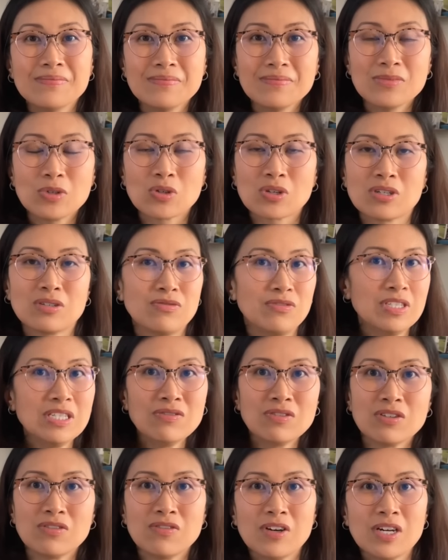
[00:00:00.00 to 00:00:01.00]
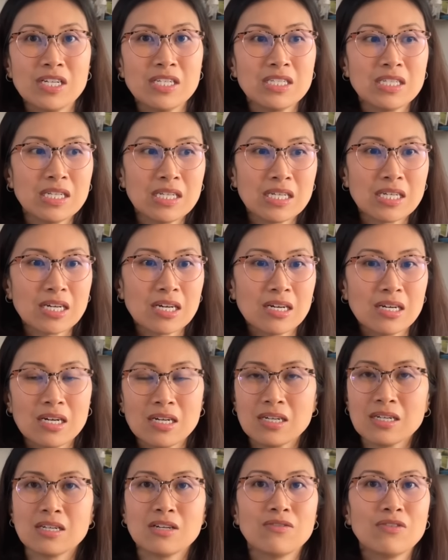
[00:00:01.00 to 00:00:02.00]
Or even a fine in like
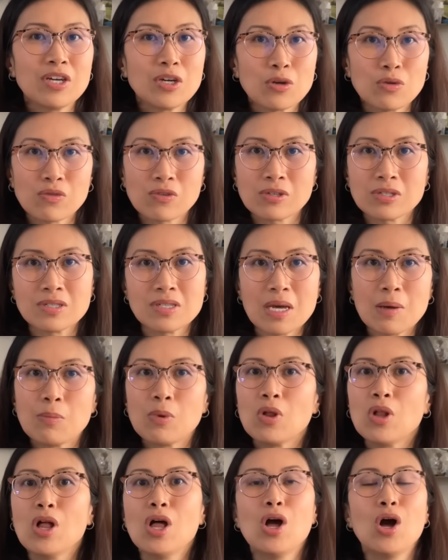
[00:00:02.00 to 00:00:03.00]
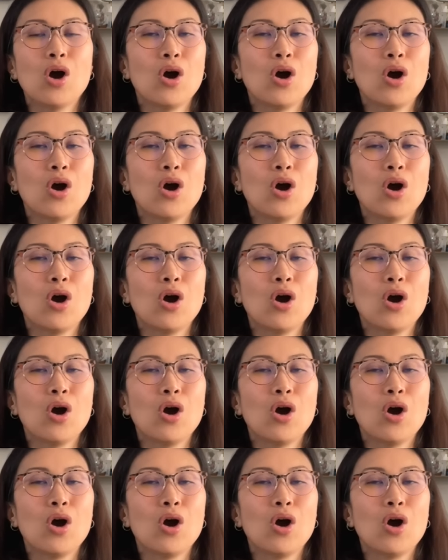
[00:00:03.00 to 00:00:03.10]
a Kaweco, for example.